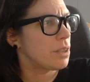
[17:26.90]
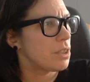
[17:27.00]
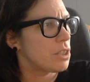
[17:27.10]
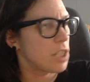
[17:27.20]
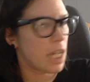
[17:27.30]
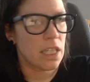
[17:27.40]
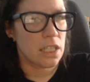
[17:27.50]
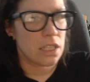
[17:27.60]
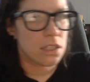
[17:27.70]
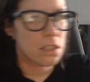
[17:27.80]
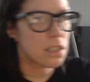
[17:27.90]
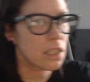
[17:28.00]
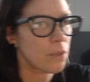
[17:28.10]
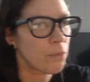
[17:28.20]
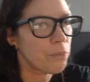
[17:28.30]
Jesus.
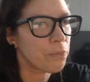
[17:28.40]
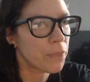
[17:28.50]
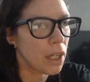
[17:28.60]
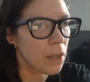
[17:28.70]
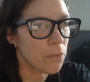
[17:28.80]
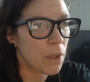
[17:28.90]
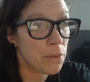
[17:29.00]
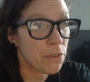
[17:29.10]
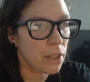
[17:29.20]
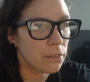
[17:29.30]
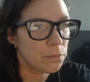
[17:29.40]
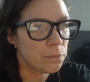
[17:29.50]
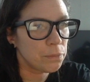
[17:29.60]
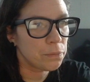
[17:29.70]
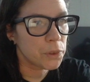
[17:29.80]
Okay, I'll be fine.
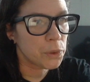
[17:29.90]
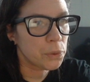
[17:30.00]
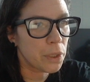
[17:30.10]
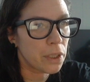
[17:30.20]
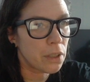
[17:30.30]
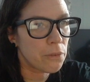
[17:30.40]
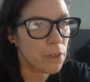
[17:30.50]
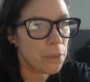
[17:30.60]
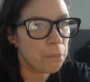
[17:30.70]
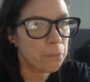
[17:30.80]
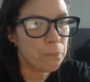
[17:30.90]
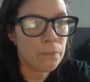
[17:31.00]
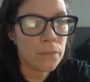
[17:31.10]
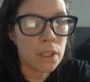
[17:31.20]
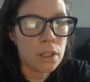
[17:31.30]
Swear to God, I'm fine.
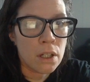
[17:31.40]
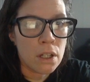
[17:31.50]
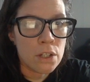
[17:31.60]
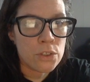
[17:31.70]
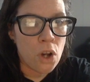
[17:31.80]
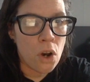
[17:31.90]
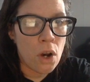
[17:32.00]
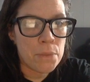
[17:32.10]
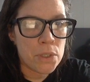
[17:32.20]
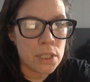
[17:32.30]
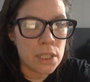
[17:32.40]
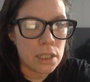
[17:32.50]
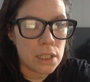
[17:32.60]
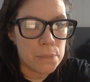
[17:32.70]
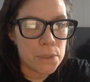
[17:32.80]
So I'm using the
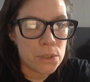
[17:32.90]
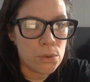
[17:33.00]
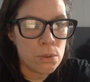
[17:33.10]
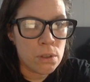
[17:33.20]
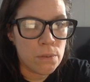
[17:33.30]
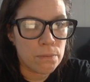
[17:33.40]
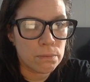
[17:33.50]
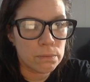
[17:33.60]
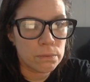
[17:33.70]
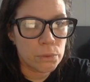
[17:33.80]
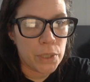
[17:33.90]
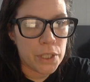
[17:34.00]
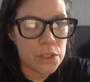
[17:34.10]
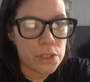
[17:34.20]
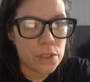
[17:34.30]
ellipse tool, which